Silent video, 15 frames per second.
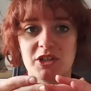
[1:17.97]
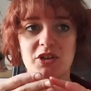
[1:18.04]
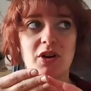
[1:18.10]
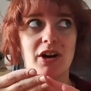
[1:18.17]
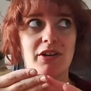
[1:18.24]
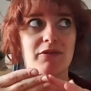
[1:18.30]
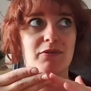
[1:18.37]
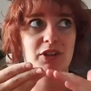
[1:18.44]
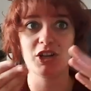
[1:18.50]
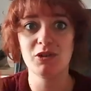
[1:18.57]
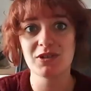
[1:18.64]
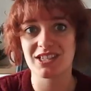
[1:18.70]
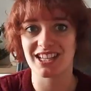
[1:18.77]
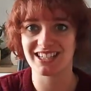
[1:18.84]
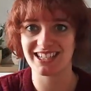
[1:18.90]
you can't
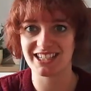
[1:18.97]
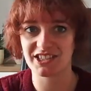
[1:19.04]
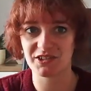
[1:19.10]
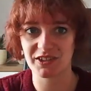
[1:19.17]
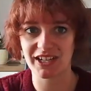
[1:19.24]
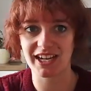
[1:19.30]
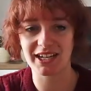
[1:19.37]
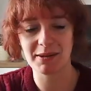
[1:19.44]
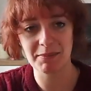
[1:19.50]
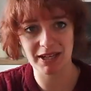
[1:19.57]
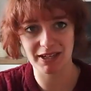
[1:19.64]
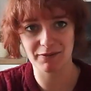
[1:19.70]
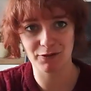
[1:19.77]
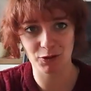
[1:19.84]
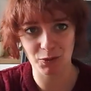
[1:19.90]
use that data in any
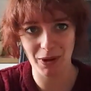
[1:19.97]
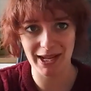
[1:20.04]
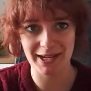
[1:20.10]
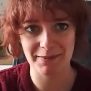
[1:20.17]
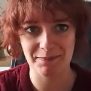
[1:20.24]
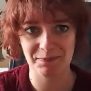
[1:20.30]
meaningful way.